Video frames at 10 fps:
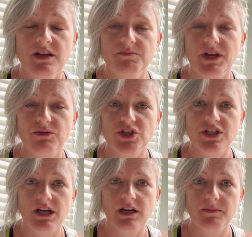maybe we
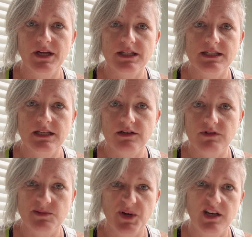should talk about listening and
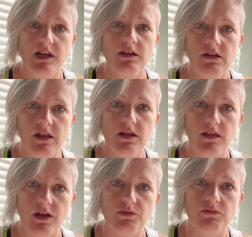responding. I
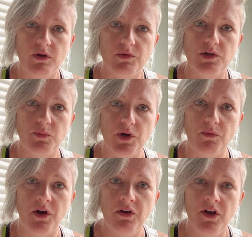think that works pretty
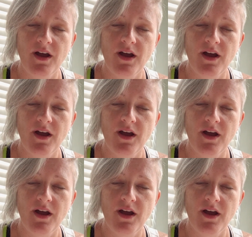well.